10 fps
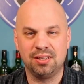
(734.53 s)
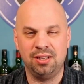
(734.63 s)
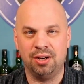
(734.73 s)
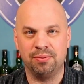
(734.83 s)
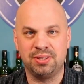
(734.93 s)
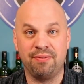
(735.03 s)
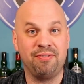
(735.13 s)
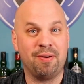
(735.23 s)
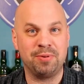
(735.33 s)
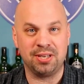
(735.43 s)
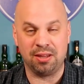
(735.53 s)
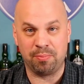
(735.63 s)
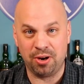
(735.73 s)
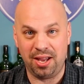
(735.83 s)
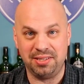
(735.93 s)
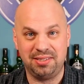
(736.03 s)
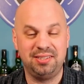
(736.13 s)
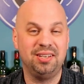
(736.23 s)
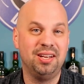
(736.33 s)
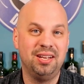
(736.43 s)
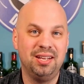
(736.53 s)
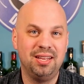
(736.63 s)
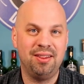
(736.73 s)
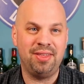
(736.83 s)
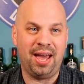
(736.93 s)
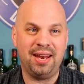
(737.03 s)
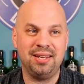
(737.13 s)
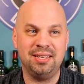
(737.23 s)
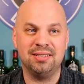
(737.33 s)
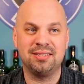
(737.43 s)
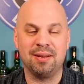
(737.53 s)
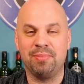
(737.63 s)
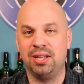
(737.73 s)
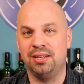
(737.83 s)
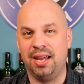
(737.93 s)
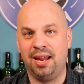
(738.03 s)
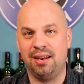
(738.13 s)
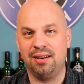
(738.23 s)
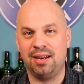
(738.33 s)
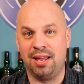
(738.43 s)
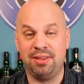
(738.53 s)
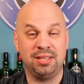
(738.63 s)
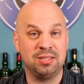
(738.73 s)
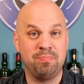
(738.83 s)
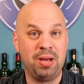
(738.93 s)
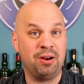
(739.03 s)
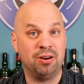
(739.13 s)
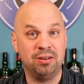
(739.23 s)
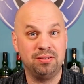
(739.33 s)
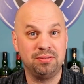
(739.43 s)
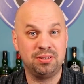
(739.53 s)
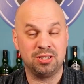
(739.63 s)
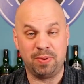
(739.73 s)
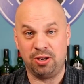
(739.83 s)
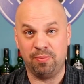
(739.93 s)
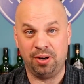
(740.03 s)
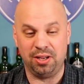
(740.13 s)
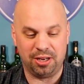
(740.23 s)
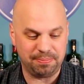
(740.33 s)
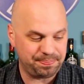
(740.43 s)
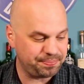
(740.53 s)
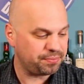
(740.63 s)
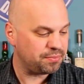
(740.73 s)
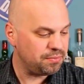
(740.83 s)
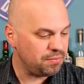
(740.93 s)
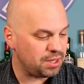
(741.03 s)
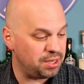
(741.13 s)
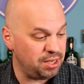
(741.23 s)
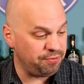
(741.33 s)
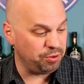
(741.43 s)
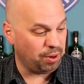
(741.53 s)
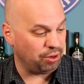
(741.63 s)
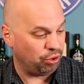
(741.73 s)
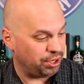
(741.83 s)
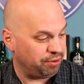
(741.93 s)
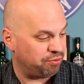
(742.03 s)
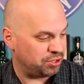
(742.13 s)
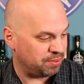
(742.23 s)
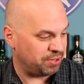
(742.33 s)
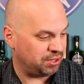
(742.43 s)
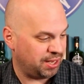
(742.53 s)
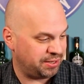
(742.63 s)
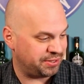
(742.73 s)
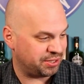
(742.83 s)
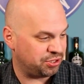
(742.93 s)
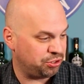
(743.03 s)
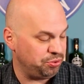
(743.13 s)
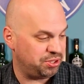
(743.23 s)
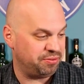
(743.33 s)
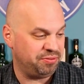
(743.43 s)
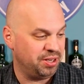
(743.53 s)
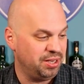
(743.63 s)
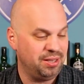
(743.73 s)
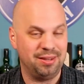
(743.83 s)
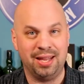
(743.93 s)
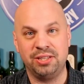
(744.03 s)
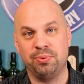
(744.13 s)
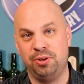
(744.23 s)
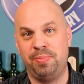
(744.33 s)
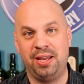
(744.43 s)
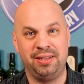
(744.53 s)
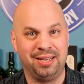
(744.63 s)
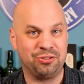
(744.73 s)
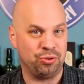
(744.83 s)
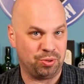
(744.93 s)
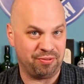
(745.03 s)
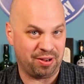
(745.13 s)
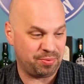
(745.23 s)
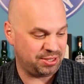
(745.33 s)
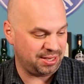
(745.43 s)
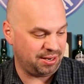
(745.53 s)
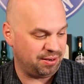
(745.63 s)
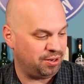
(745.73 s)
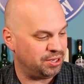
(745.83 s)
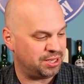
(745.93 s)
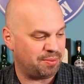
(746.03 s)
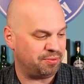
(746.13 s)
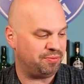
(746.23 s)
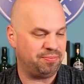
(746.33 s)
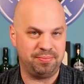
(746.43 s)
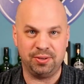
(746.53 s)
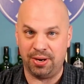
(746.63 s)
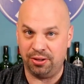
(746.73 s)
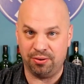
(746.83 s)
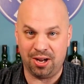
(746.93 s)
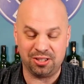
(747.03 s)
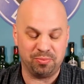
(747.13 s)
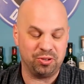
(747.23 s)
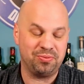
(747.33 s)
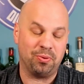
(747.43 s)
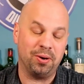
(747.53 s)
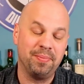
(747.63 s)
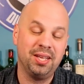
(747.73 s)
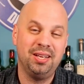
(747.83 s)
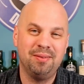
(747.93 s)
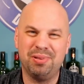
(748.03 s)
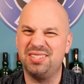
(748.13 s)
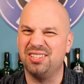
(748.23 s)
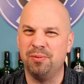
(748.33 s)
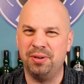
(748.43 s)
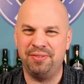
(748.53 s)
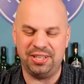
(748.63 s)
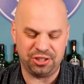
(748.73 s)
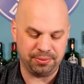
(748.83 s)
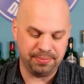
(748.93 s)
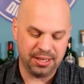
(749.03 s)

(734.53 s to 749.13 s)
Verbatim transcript: you know, seventy-five percent of the price, that is something that I think is better to spend your money on. If you are looking for something that is exclusive, that's what you're paying the extra twenty-five percent on top of the regular Octomores for, plus a little bit of aging.